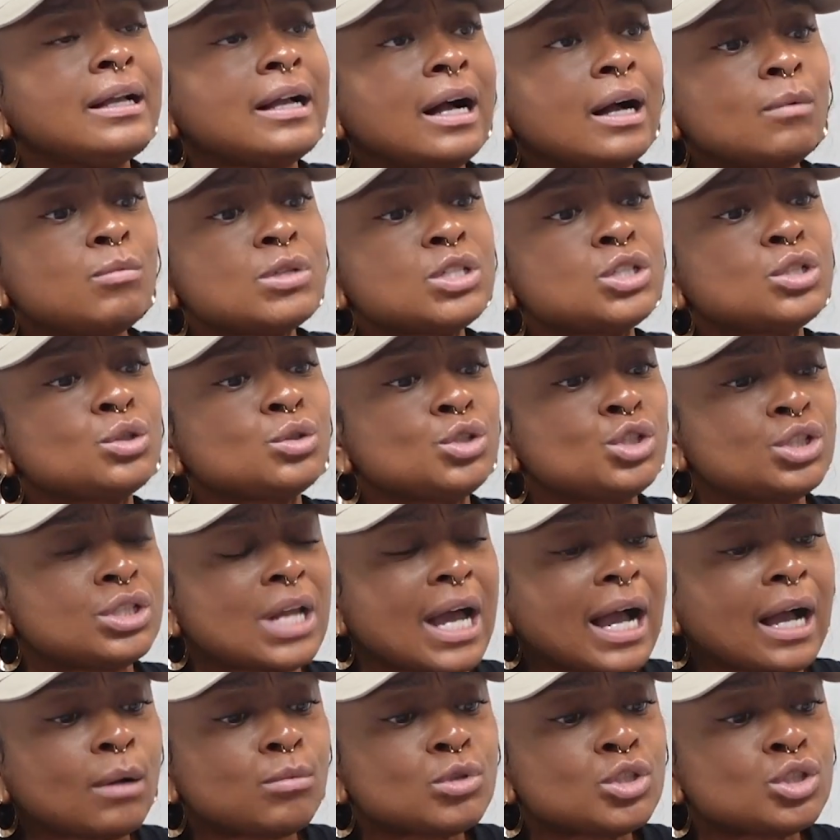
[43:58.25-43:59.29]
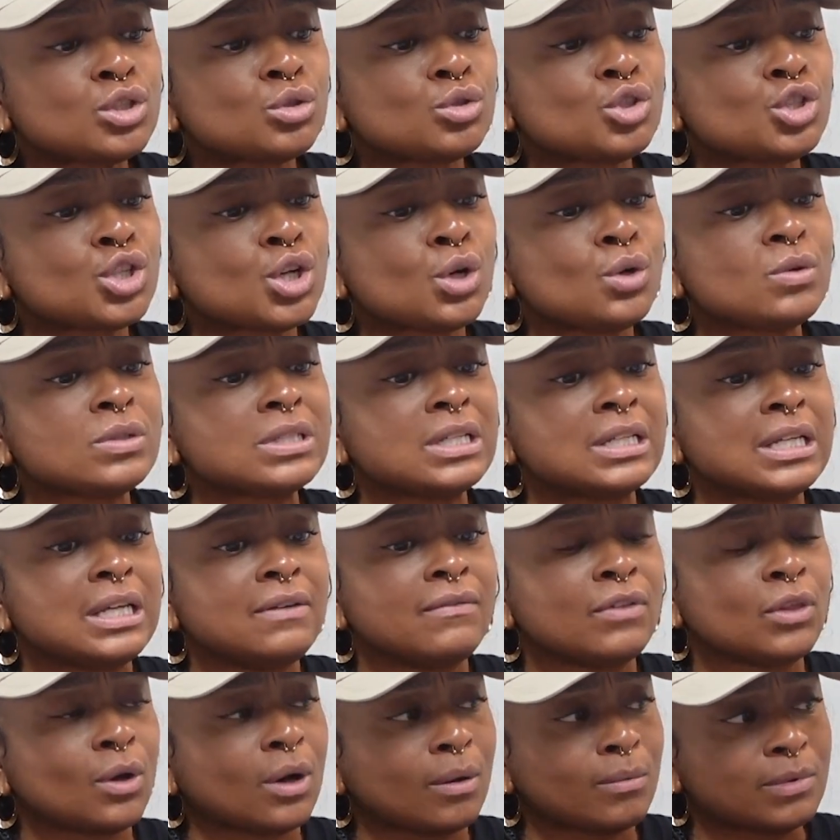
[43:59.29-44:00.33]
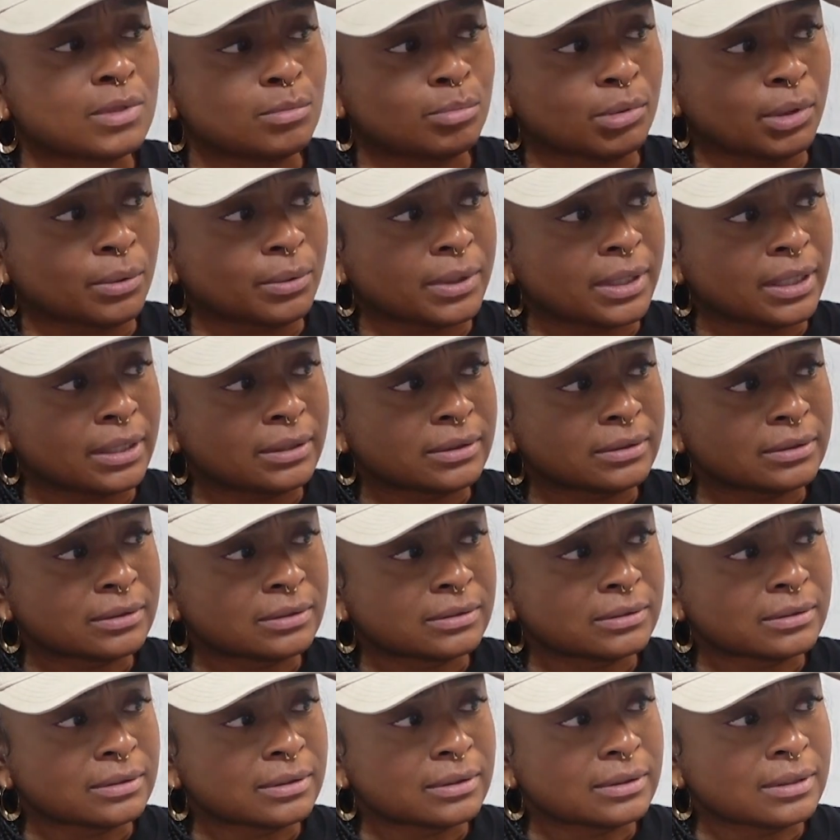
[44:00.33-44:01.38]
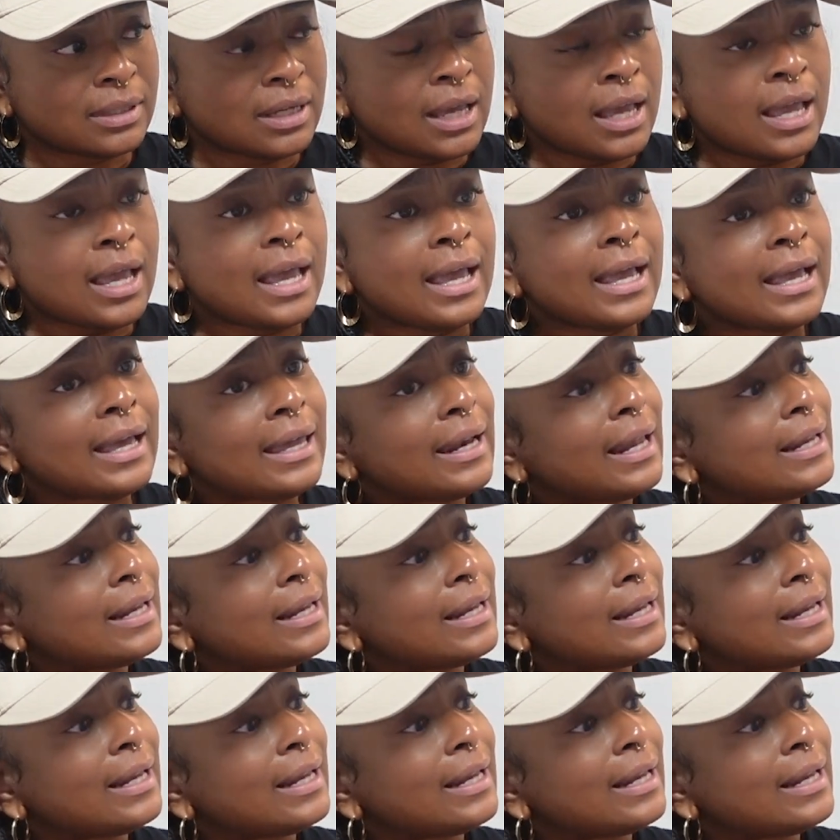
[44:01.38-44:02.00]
was still chosen even though I was broken. Yeah. And